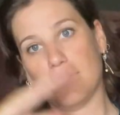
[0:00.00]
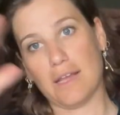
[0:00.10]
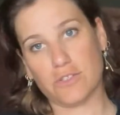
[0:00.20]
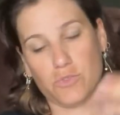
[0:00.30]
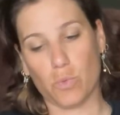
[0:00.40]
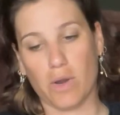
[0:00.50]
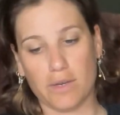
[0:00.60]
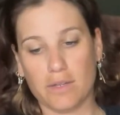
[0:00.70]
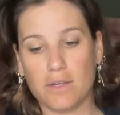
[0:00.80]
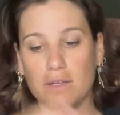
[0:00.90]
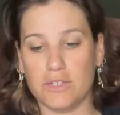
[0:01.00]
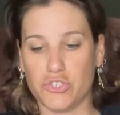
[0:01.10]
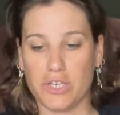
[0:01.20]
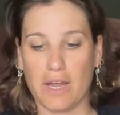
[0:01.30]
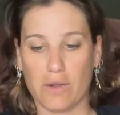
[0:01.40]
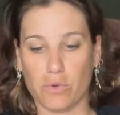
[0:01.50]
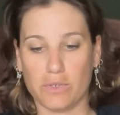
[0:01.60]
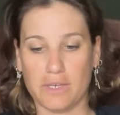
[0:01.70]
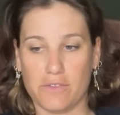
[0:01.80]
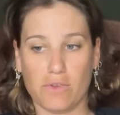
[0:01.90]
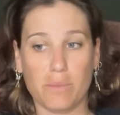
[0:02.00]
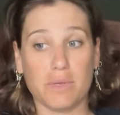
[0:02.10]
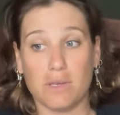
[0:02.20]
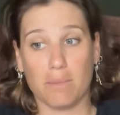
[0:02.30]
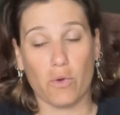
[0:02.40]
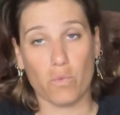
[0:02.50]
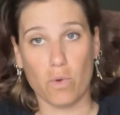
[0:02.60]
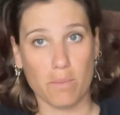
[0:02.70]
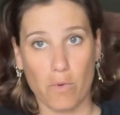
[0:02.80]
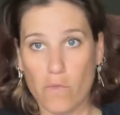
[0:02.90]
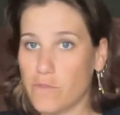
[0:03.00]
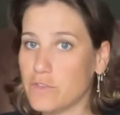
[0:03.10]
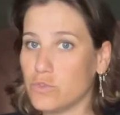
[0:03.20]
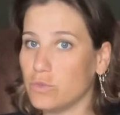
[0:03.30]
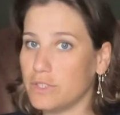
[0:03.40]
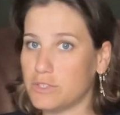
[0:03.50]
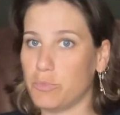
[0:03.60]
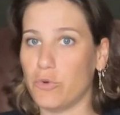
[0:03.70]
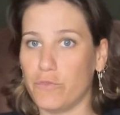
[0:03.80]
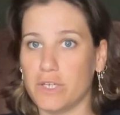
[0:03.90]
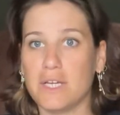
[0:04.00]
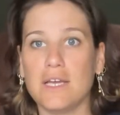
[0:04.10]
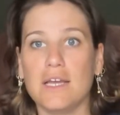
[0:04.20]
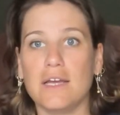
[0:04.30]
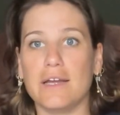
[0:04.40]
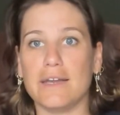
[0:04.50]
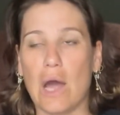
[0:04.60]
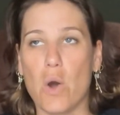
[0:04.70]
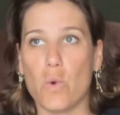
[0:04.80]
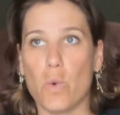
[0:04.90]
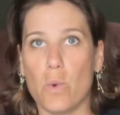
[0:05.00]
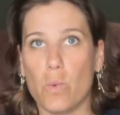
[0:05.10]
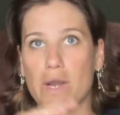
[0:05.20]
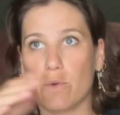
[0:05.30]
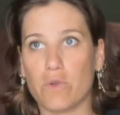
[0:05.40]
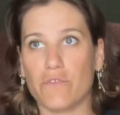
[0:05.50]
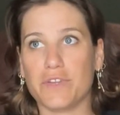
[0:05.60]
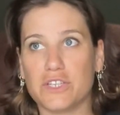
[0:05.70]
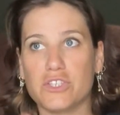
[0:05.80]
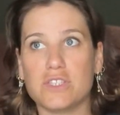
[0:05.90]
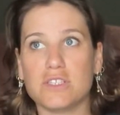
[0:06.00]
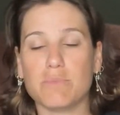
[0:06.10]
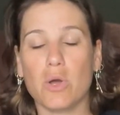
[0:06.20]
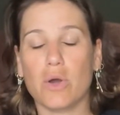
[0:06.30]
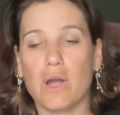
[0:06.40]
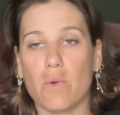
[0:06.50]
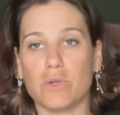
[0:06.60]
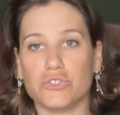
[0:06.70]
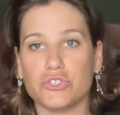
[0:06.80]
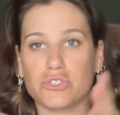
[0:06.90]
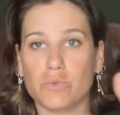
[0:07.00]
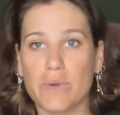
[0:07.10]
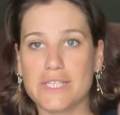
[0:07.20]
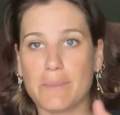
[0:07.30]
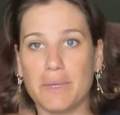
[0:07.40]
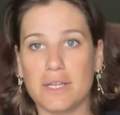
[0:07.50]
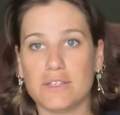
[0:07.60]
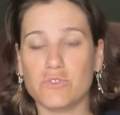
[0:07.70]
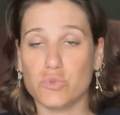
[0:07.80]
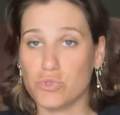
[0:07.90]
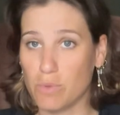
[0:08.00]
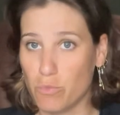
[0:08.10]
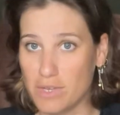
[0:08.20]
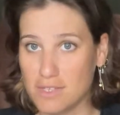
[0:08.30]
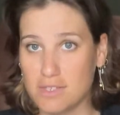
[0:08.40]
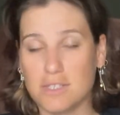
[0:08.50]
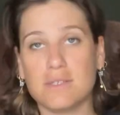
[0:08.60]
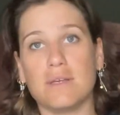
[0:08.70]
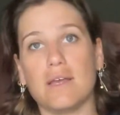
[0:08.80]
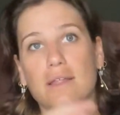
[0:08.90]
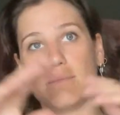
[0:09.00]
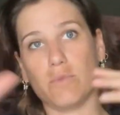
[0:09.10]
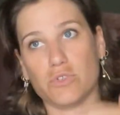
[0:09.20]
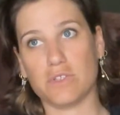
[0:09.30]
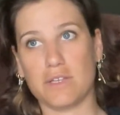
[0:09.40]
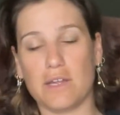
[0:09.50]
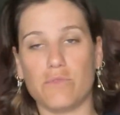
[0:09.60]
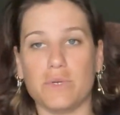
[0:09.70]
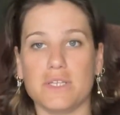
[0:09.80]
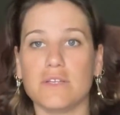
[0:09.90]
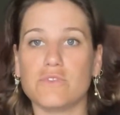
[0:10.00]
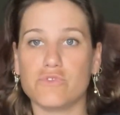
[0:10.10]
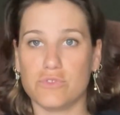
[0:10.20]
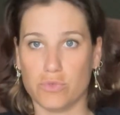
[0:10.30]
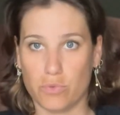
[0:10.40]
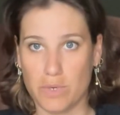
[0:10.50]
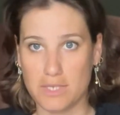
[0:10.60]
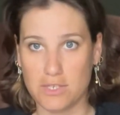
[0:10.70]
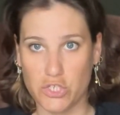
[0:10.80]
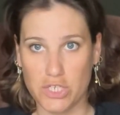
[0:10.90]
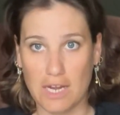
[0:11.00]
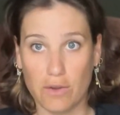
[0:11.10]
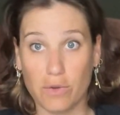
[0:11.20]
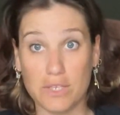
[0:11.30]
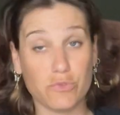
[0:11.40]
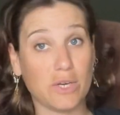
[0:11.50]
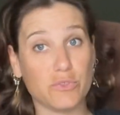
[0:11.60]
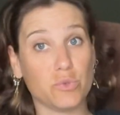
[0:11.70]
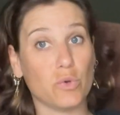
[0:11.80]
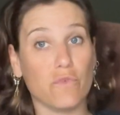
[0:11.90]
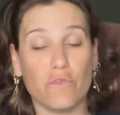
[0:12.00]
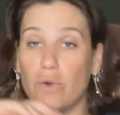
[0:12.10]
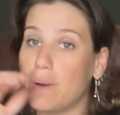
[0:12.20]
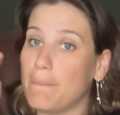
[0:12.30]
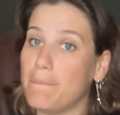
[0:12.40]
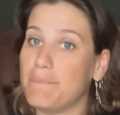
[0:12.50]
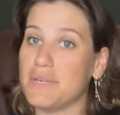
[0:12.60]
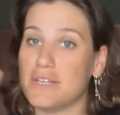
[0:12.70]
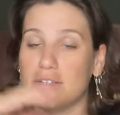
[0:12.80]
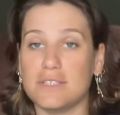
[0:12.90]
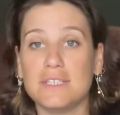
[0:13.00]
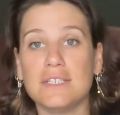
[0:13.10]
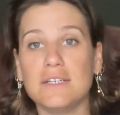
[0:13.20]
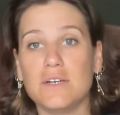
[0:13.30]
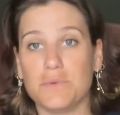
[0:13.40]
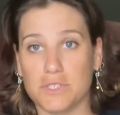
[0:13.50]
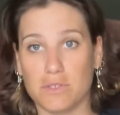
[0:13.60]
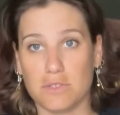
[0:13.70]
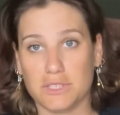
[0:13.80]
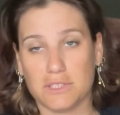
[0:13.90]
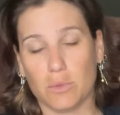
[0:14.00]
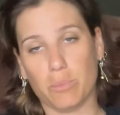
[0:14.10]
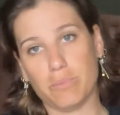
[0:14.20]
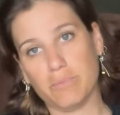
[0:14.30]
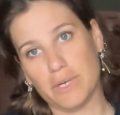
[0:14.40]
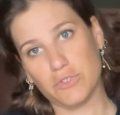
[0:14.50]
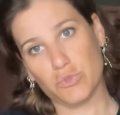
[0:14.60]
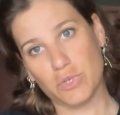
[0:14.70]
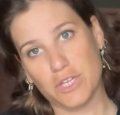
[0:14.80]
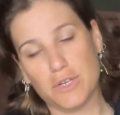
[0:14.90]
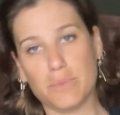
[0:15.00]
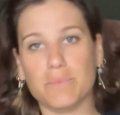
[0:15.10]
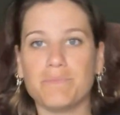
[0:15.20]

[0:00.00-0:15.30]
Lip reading: next one in Chicago that is gonna be in about 1 month, so it's perfect. Now when I will finish this block, I will just rest a bit, do some races, and mostly get ready to race in Chicago and try to go for a bigger results compared to here.